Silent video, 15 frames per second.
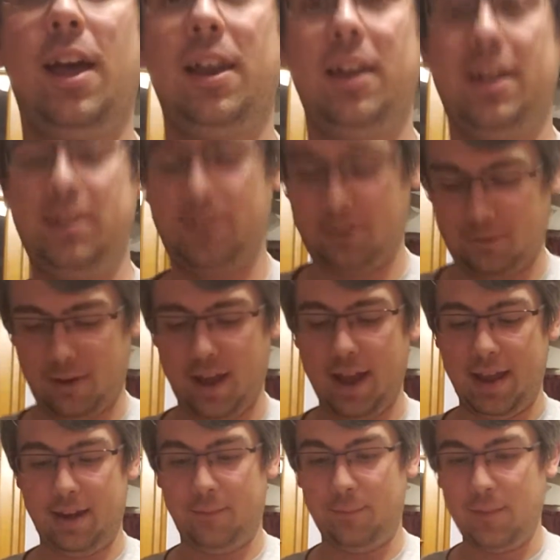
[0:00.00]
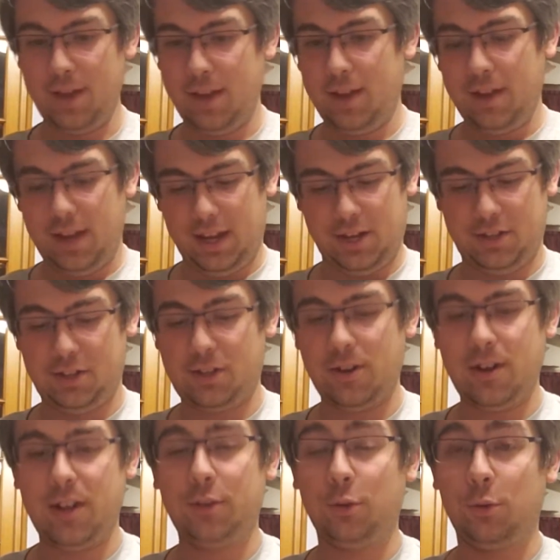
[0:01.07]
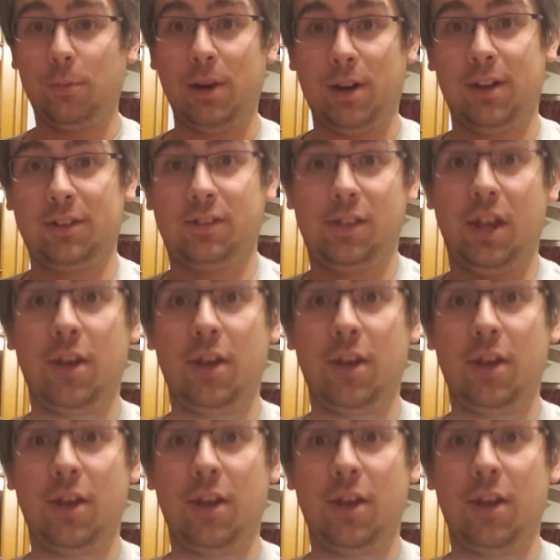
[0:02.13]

a nice little item in a sturdy little box